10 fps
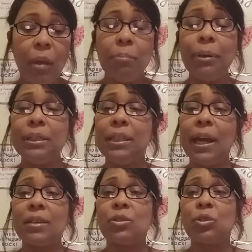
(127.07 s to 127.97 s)
But
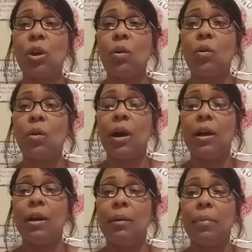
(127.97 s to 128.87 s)
yeah, so
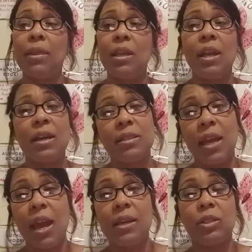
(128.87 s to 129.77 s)
and then
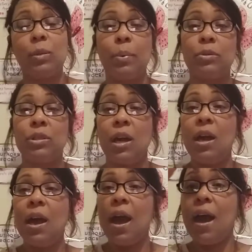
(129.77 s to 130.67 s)
SK is supposed to
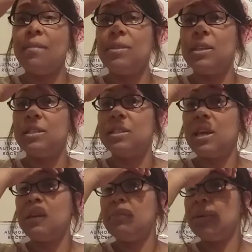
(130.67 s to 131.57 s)
have the
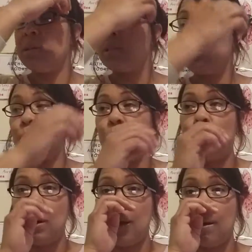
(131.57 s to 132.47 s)
second book
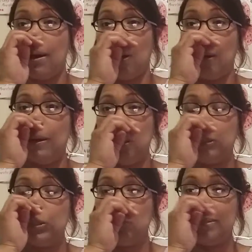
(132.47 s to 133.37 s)
to
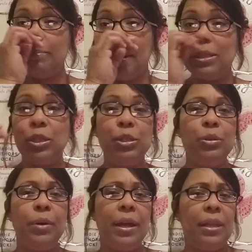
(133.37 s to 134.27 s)
Chosen by
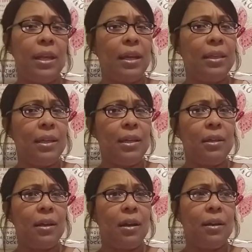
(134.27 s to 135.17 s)
Two, and then I
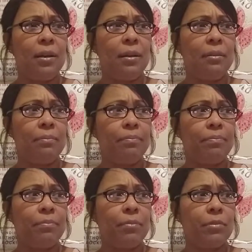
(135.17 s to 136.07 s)
think
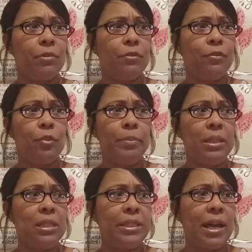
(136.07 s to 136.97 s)

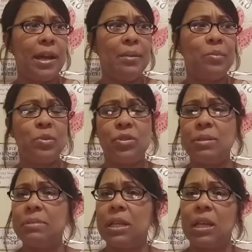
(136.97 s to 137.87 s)
Forbidden Time or
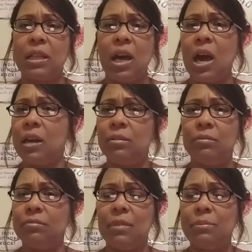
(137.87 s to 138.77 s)
something like that.
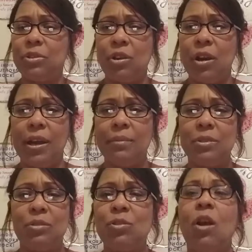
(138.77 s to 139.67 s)
I'm sorry. I'm
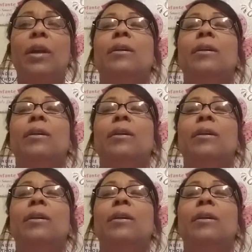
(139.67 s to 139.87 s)
so sorry,